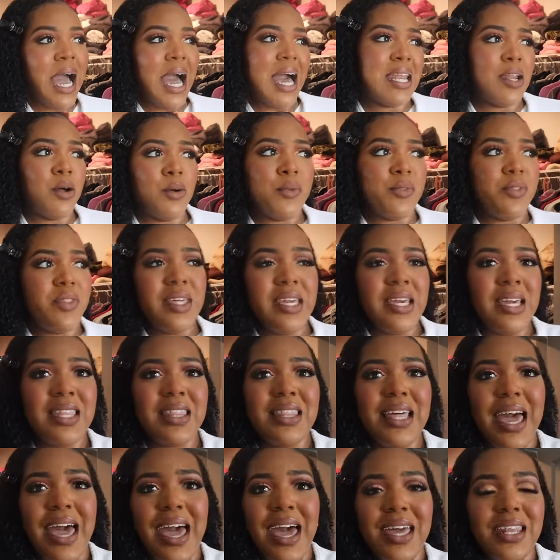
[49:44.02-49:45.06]
I don't think
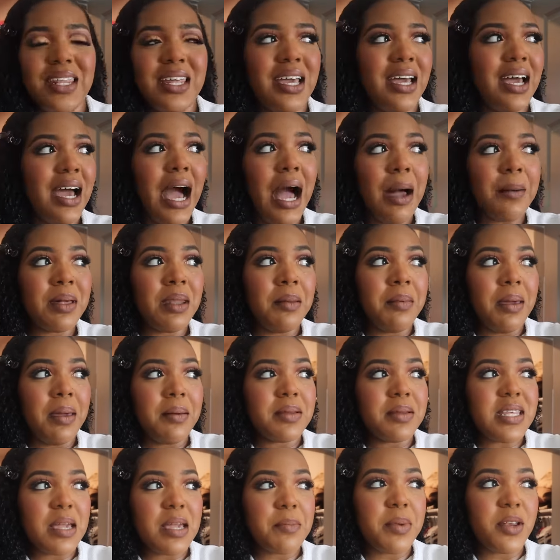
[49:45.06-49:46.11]
that I'm going to be
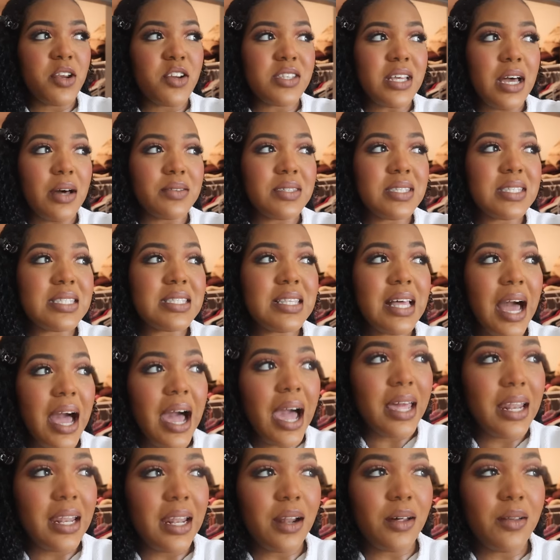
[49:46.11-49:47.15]
able to take pictures
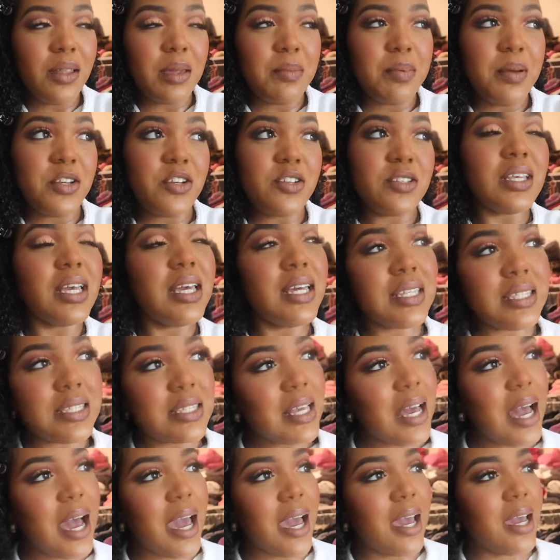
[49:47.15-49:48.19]
outside, and I don't like pictures
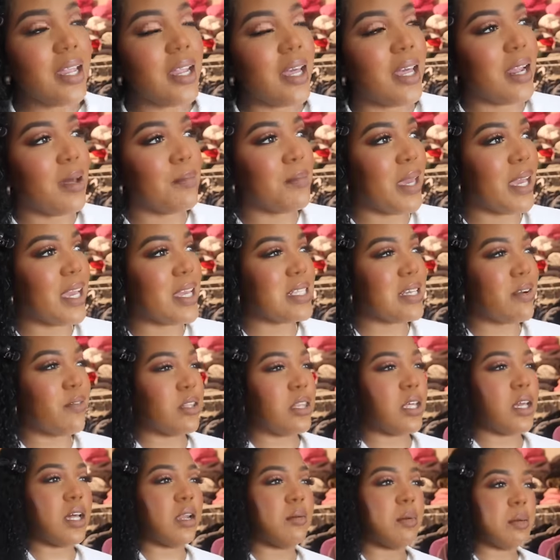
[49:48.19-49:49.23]
inside, and I'm like, is
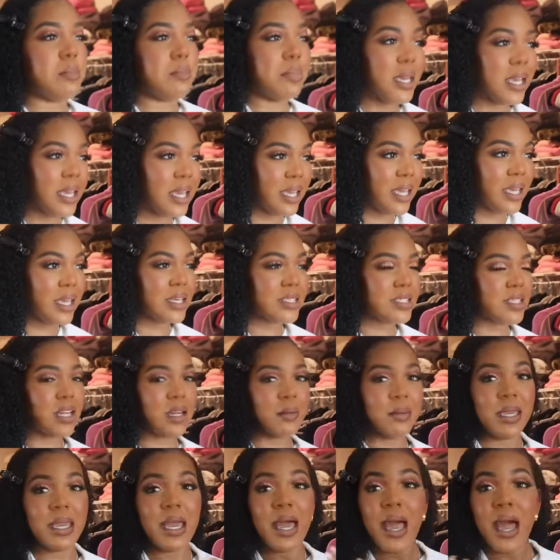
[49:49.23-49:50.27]
everything going to be pink? Is it going
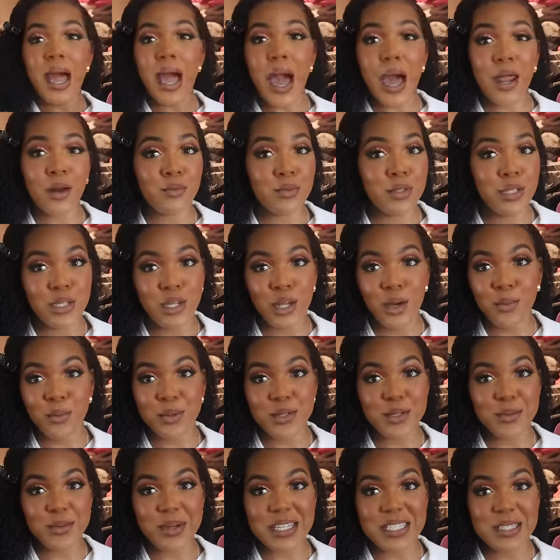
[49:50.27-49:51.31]
to be, I don't really know what
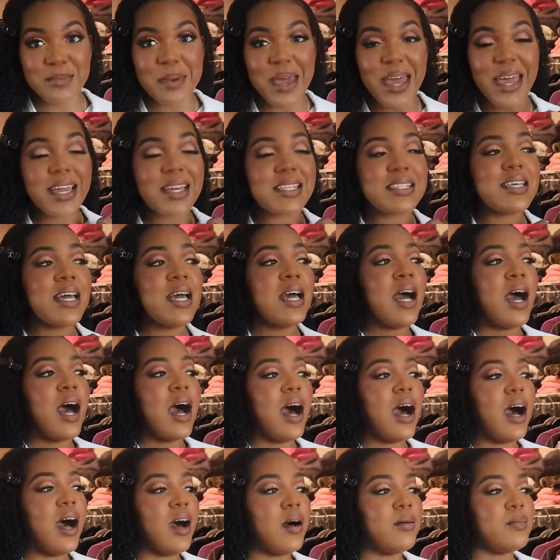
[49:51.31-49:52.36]
to expect.
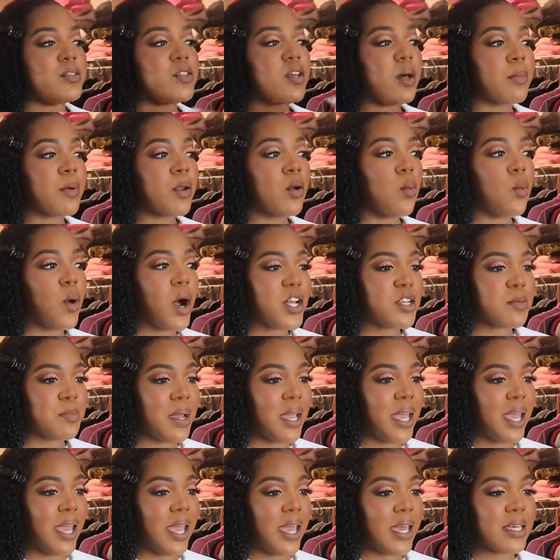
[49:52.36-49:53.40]
So I'm going to wash my
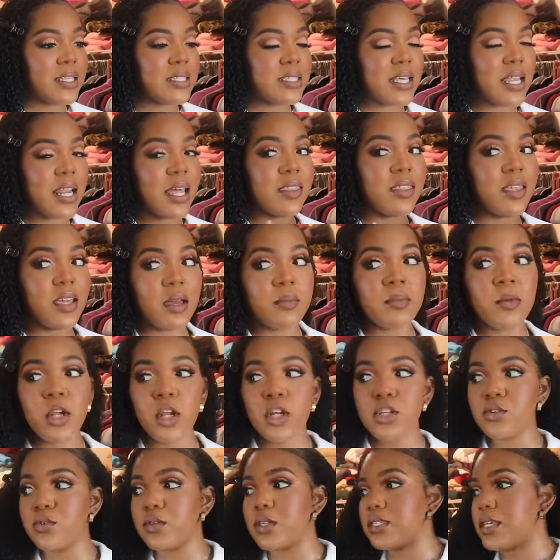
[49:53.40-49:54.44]
hands, and I think I'm going to
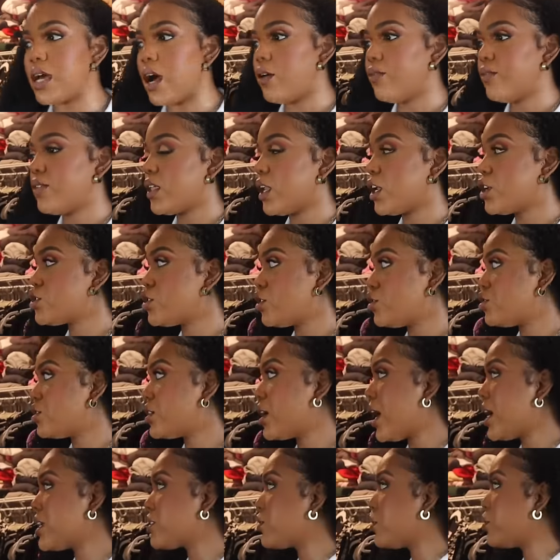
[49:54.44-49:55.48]
do this outfit that I showed you
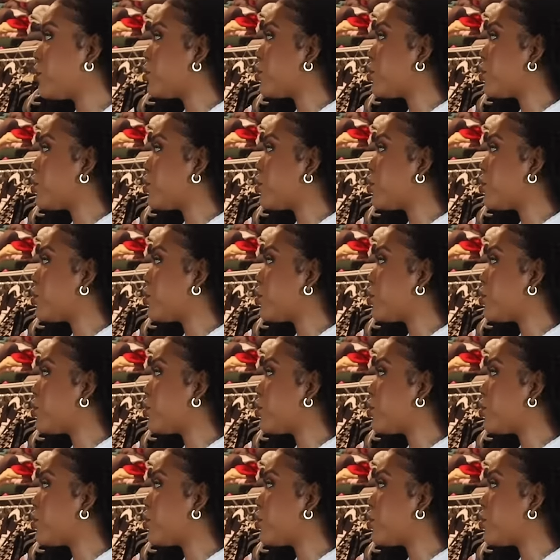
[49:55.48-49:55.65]
guys from